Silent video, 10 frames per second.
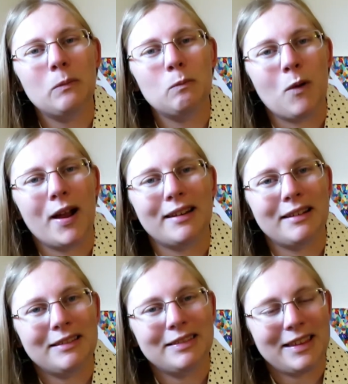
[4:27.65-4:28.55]

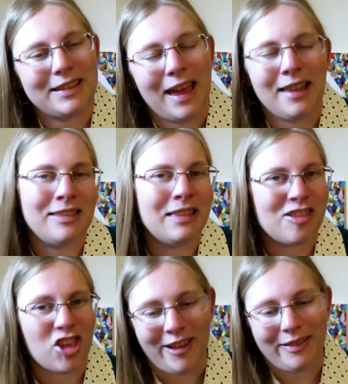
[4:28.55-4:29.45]
when they get
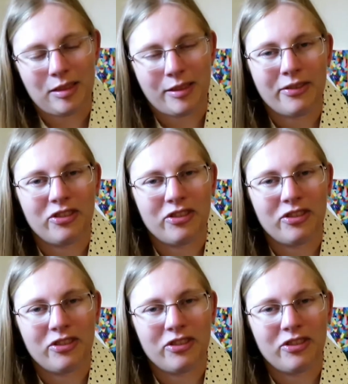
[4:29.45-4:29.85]
the chance.